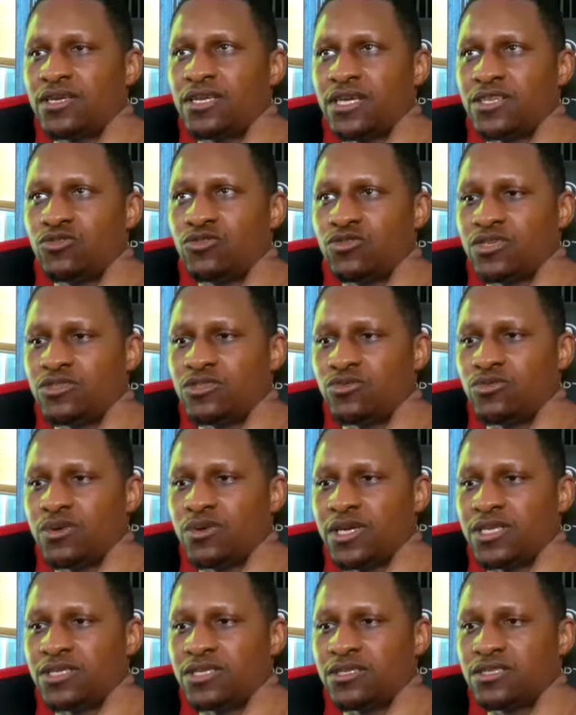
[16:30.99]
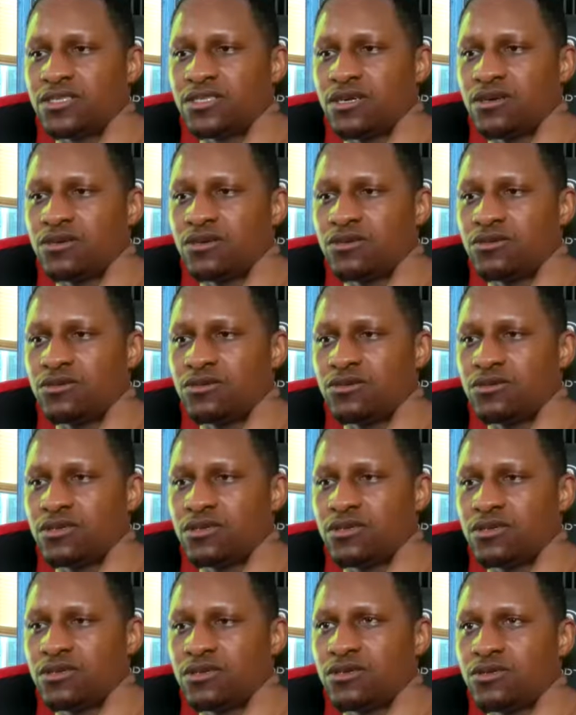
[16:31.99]
in order to win. So
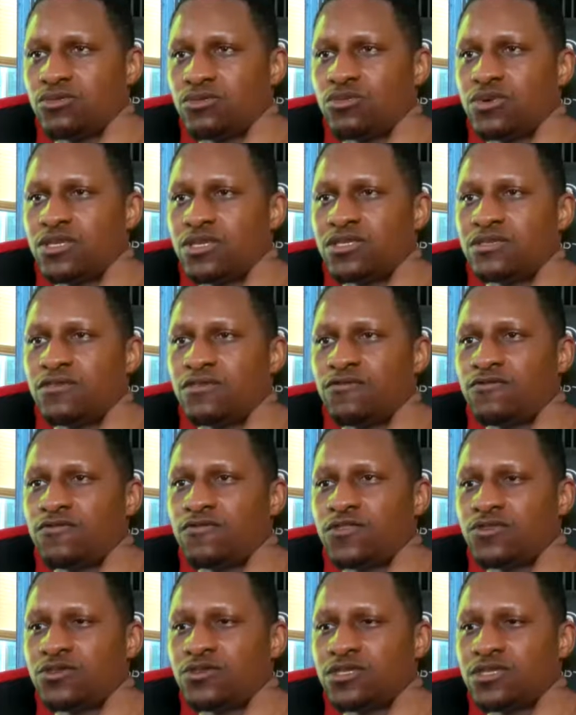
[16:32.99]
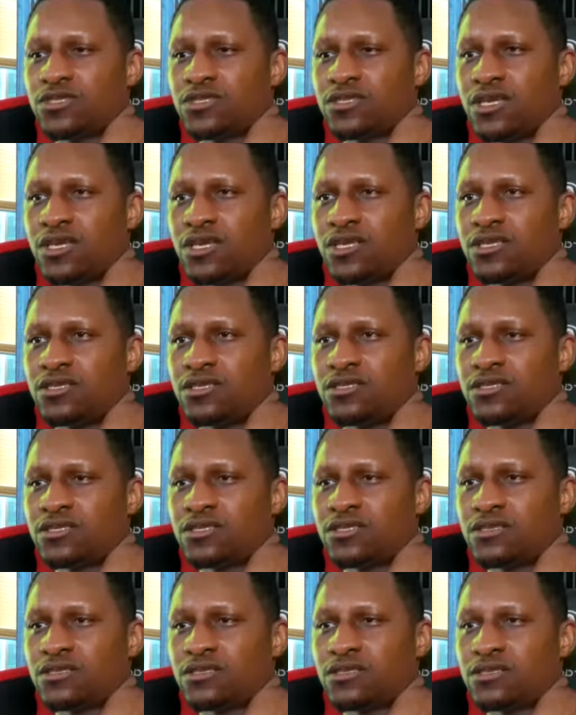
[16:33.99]
what is the first stage?